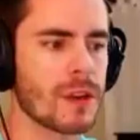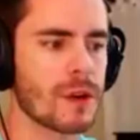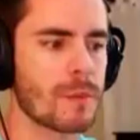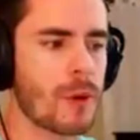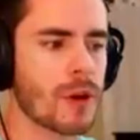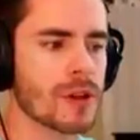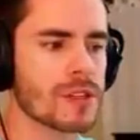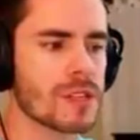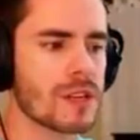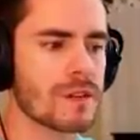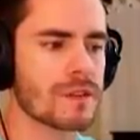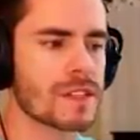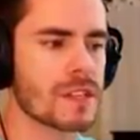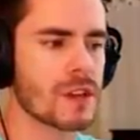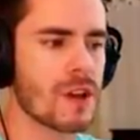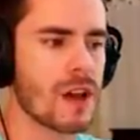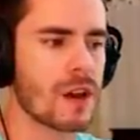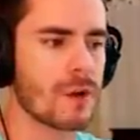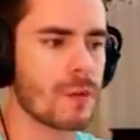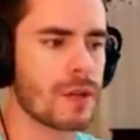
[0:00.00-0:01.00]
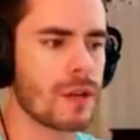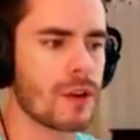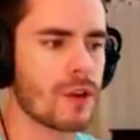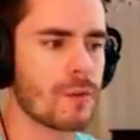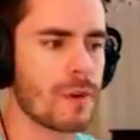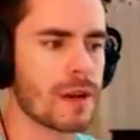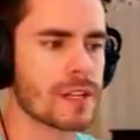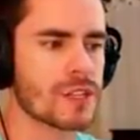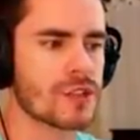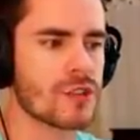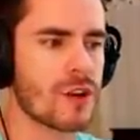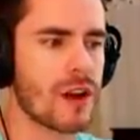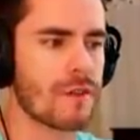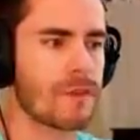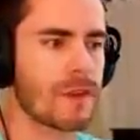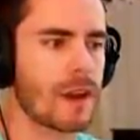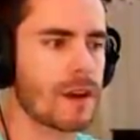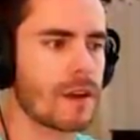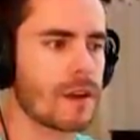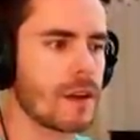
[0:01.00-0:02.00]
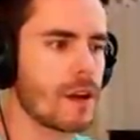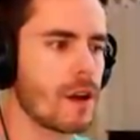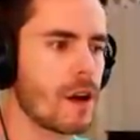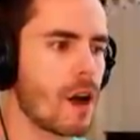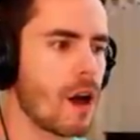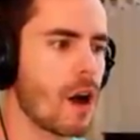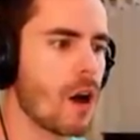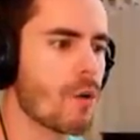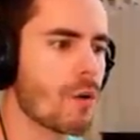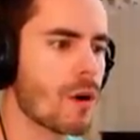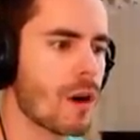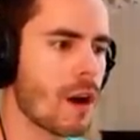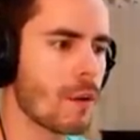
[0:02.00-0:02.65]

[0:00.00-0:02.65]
not a positive sign when you're a bus driver. Oh!